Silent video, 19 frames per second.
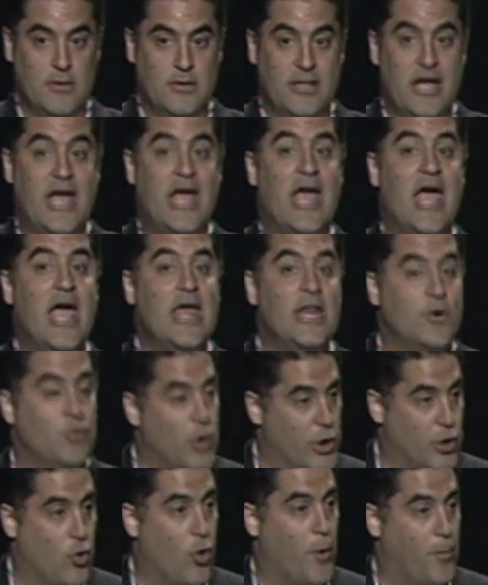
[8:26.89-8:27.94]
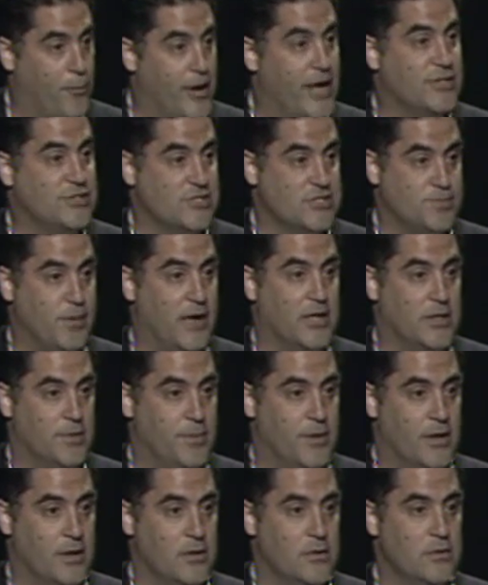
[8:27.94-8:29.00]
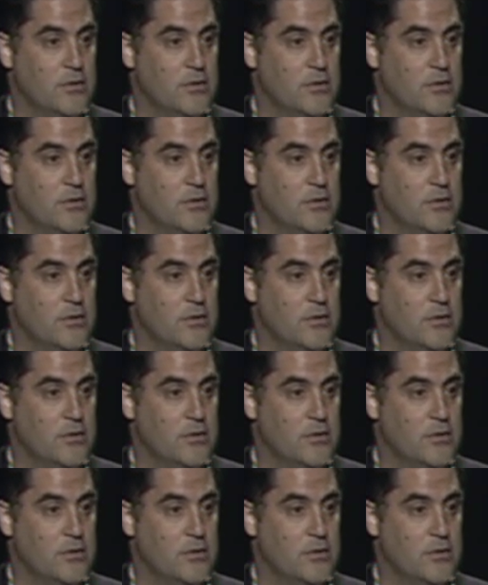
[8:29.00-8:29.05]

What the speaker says: They hate it when corporations pay the bill.